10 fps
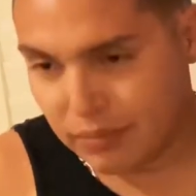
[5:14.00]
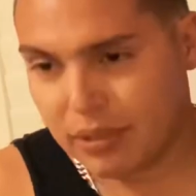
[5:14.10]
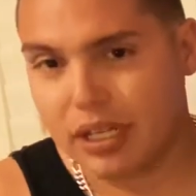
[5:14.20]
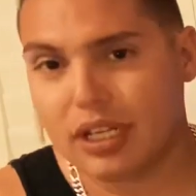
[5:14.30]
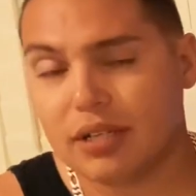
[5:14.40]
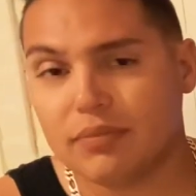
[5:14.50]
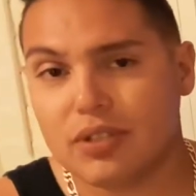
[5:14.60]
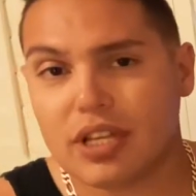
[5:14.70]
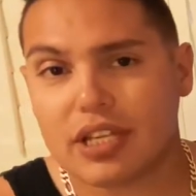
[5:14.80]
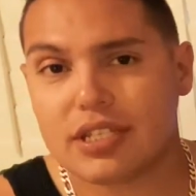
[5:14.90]
But
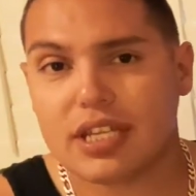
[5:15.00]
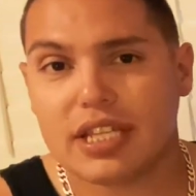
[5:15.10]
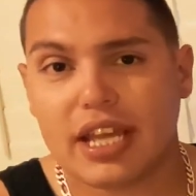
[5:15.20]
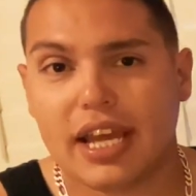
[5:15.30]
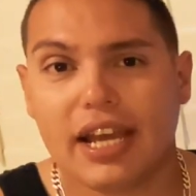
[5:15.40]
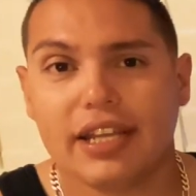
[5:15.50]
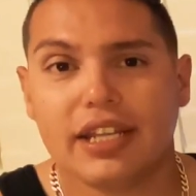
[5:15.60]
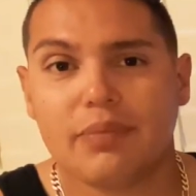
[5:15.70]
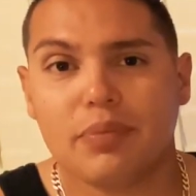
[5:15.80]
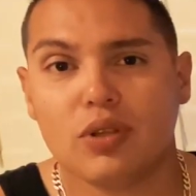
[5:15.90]
you can see that I
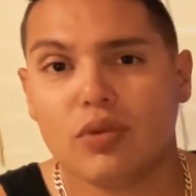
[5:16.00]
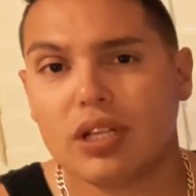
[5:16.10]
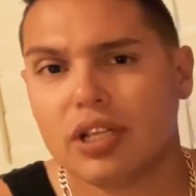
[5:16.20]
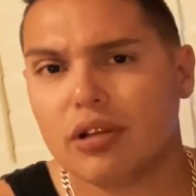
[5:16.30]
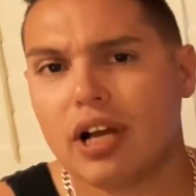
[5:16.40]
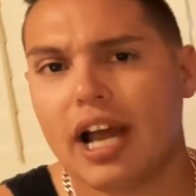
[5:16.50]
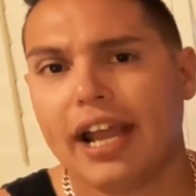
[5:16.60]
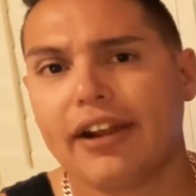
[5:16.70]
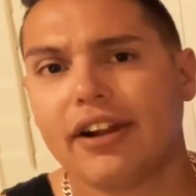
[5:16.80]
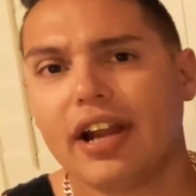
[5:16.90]
did do it a little
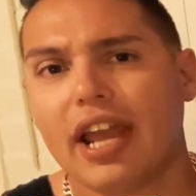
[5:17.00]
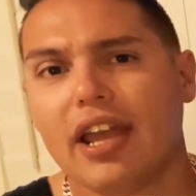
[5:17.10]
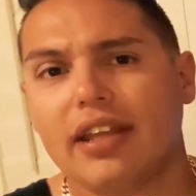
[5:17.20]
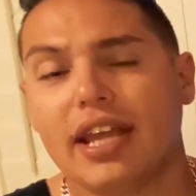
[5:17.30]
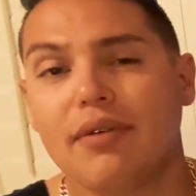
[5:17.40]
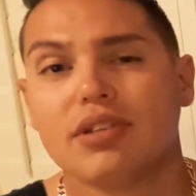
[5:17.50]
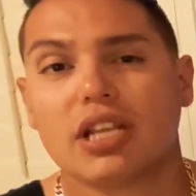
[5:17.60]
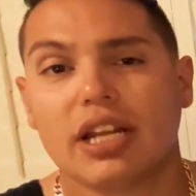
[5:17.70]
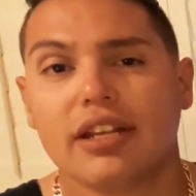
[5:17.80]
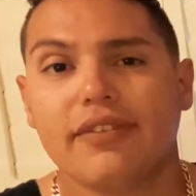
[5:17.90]
higher, and that was
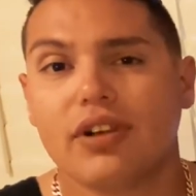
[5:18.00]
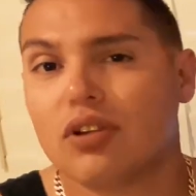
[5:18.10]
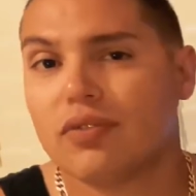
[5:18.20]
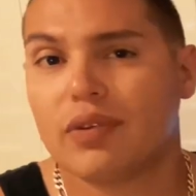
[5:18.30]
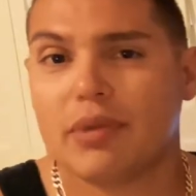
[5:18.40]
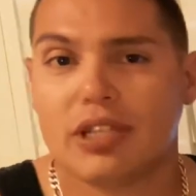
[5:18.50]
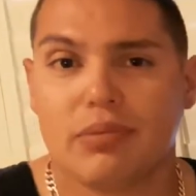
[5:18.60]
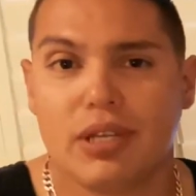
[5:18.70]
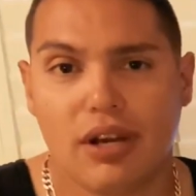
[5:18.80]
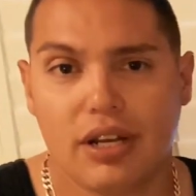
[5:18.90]
kind of difficult for me, to
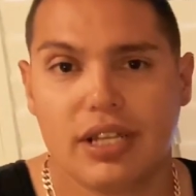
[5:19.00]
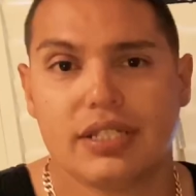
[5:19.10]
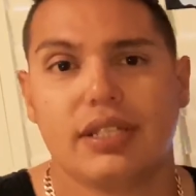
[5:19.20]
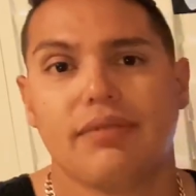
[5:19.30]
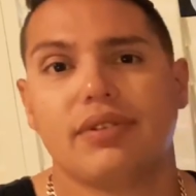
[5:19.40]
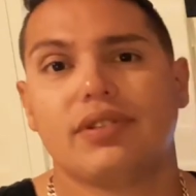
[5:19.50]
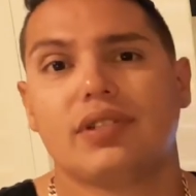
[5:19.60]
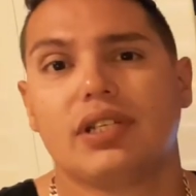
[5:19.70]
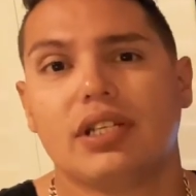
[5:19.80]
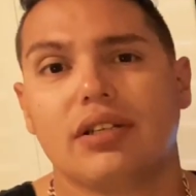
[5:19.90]
be honest. It
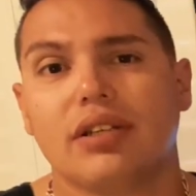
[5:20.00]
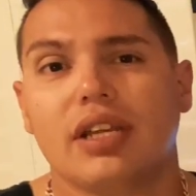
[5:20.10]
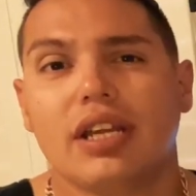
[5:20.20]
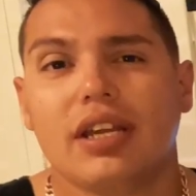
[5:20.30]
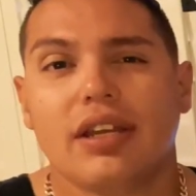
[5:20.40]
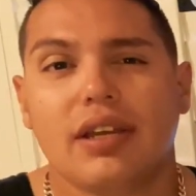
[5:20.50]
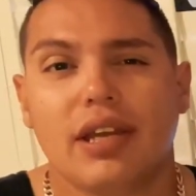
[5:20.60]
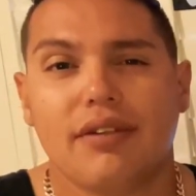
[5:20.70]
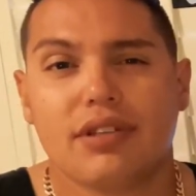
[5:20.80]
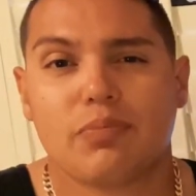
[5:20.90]

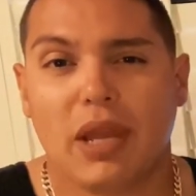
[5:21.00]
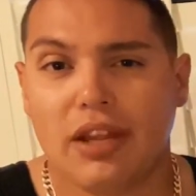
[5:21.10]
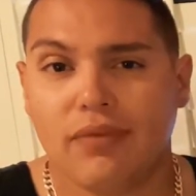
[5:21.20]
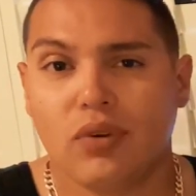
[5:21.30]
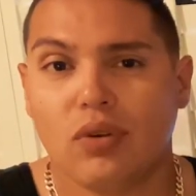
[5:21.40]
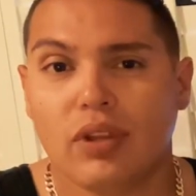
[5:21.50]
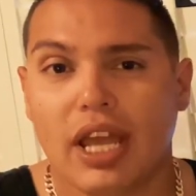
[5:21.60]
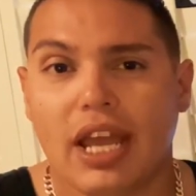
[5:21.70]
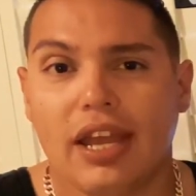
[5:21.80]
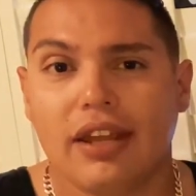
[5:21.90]
was painful,
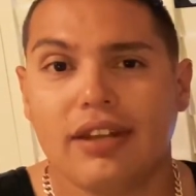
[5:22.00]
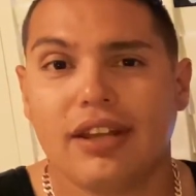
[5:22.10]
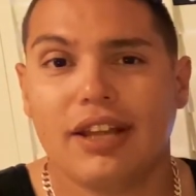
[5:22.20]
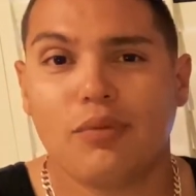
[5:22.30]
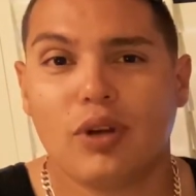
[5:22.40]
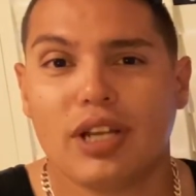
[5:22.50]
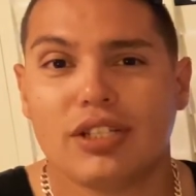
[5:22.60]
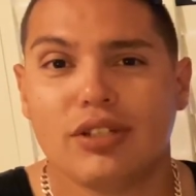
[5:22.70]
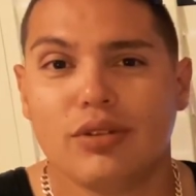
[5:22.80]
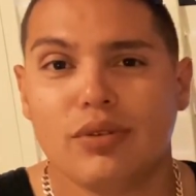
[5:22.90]
and I wanted
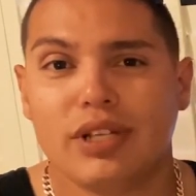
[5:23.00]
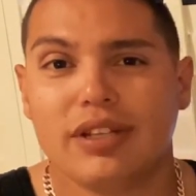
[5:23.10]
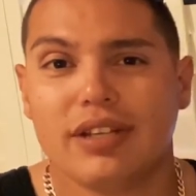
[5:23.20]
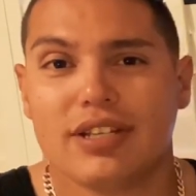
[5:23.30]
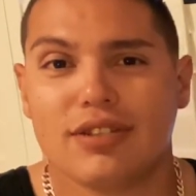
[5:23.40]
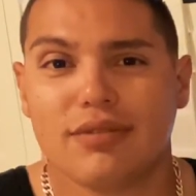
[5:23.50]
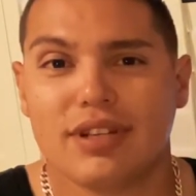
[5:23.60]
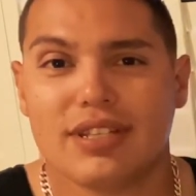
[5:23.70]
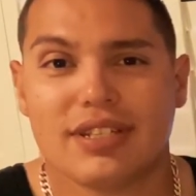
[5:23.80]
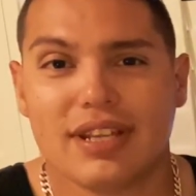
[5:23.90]
to do it as soon
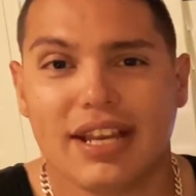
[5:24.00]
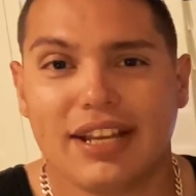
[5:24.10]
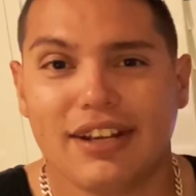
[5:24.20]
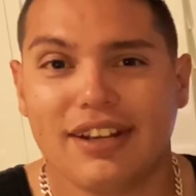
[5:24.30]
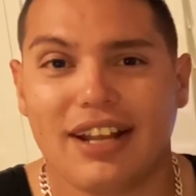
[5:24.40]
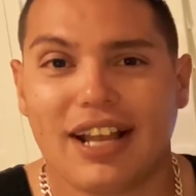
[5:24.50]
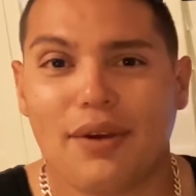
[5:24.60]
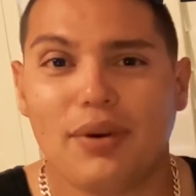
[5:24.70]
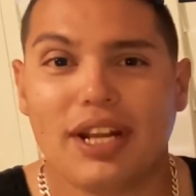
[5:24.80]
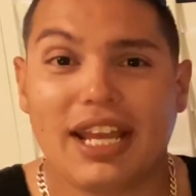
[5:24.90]
as I could. Like, I
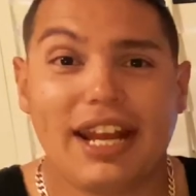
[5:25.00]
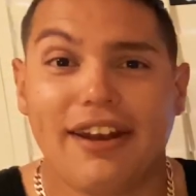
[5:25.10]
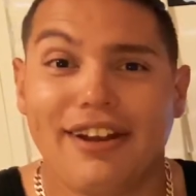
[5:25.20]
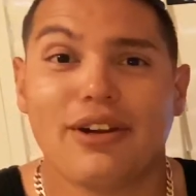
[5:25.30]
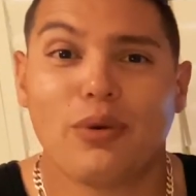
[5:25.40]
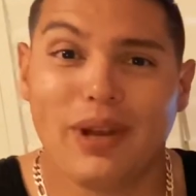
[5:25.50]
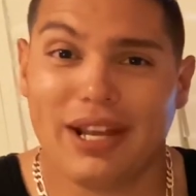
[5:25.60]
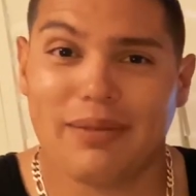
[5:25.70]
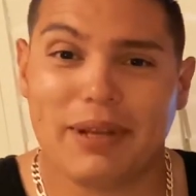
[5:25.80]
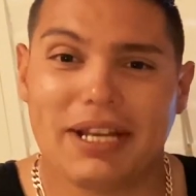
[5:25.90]
want to get it done quick
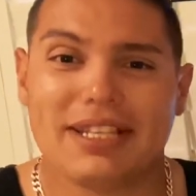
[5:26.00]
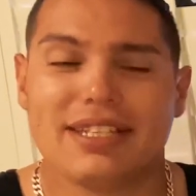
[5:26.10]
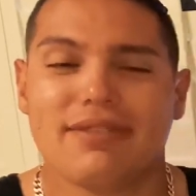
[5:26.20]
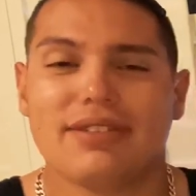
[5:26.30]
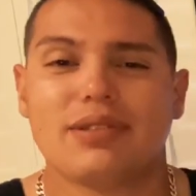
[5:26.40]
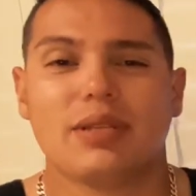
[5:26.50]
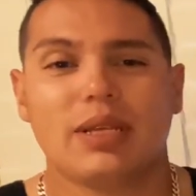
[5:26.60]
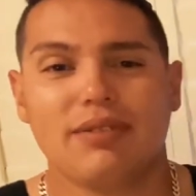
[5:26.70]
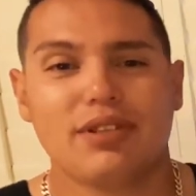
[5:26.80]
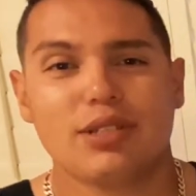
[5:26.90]
because it was
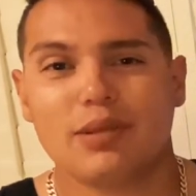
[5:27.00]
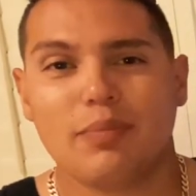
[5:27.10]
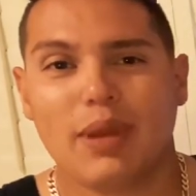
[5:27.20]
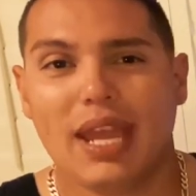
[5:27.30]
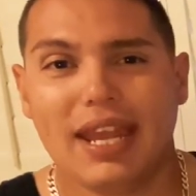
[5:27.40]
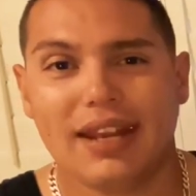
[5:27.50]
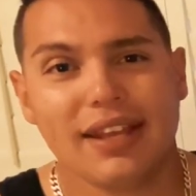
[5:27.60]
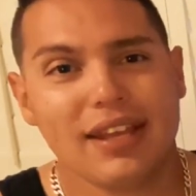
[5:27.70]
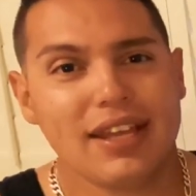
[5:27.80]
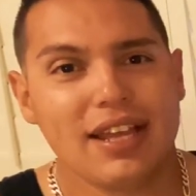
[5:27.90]
just in pain.
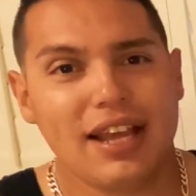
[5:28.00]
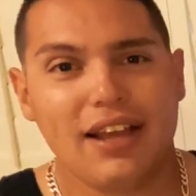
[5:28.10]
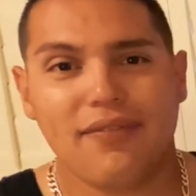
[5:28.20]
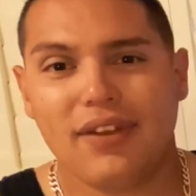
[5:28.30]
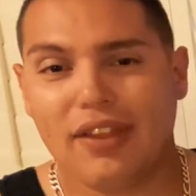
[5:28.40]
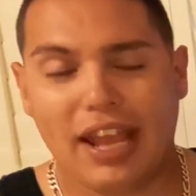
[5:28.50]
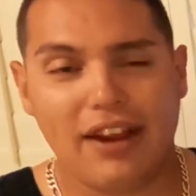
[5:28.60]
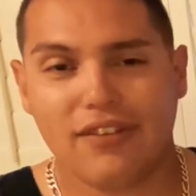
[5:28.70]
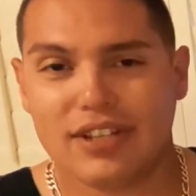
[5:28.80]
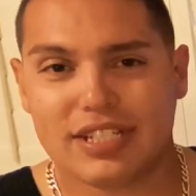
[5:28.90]
I felt
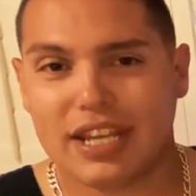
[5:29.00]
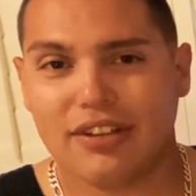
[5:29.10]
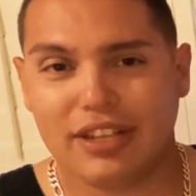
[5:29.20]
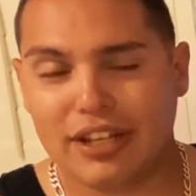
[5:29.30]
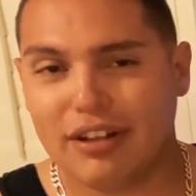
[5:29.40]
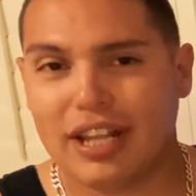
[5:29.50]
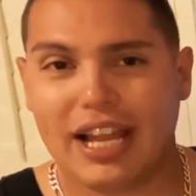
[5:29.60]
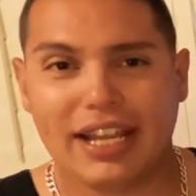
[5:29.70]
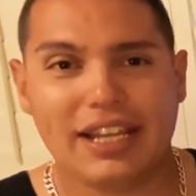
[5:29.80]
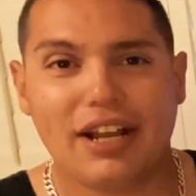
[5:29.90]
every single little
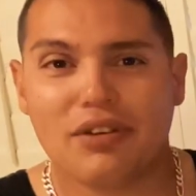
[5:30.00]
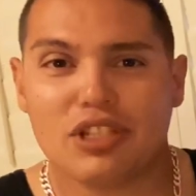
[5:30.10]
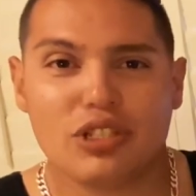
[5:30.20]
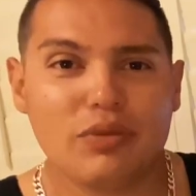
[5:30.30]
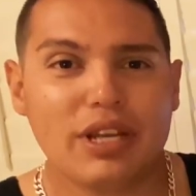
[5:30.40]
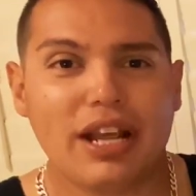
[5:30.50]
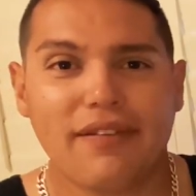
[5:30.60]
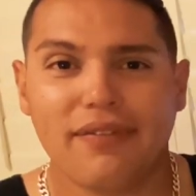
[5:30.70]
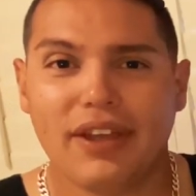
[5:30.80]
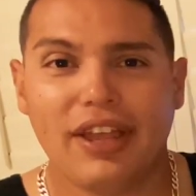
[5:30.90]
line that I was doing. I
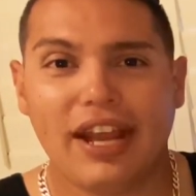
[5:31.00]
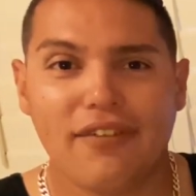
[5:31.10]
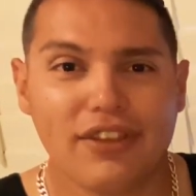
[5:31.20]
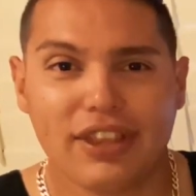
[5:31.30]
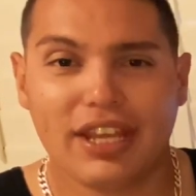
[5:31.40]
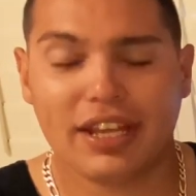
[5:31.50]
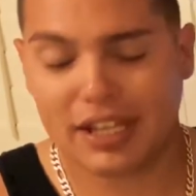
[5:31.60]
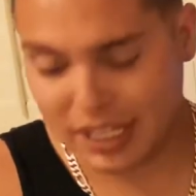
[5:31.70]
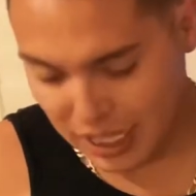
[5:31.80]
felt everything.